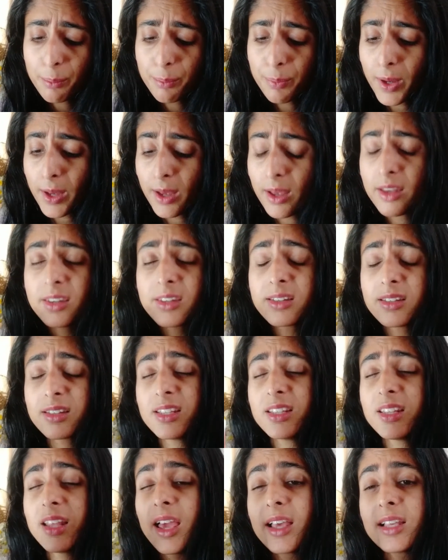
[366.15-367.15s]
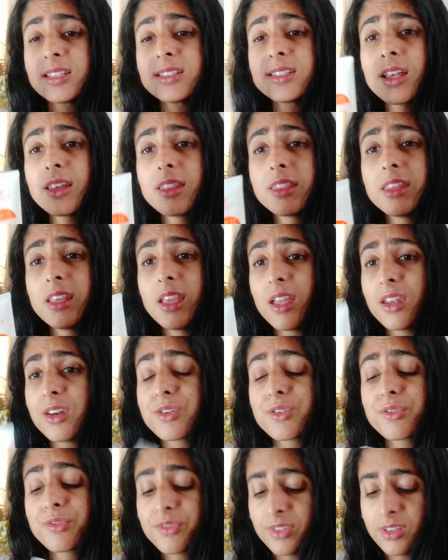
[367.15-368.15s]
But yes, at the
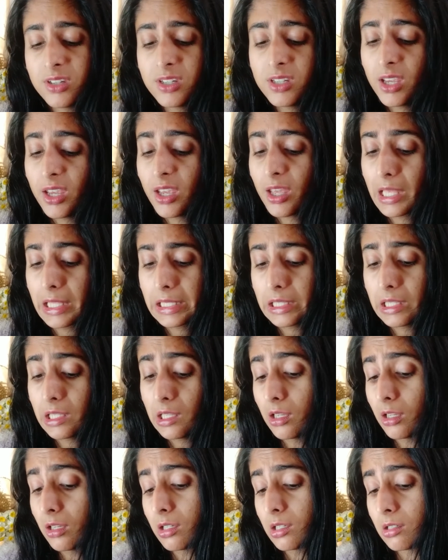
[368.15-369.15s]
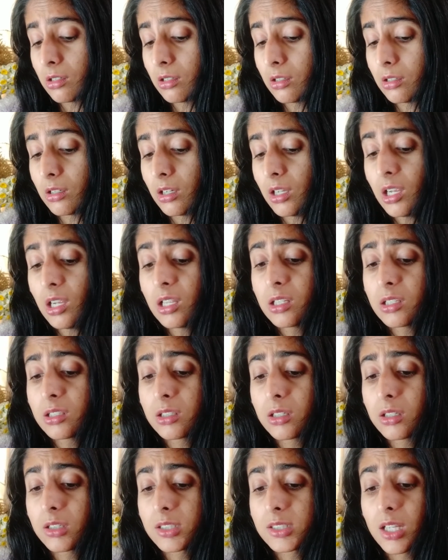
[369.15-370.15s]
end of the day, I think
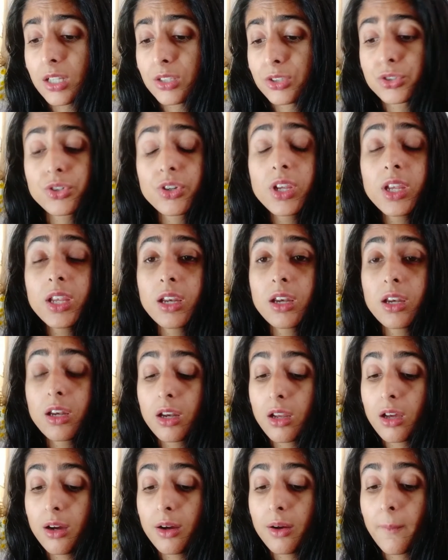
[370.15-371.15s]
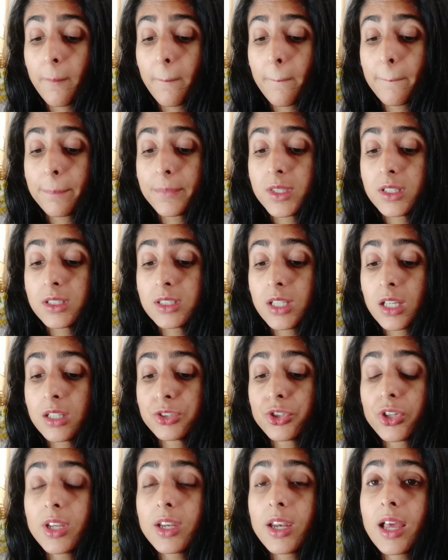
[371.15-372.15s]
the sunscreen
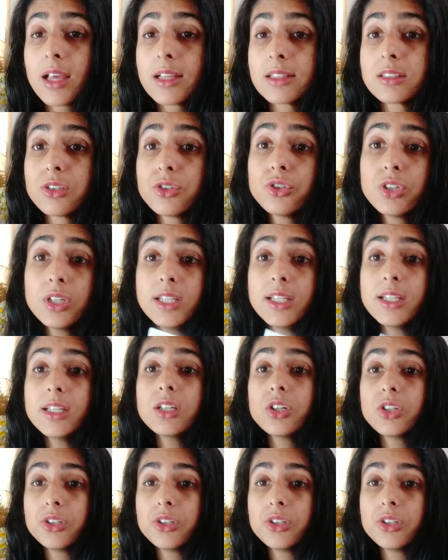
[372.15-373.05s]
has a really good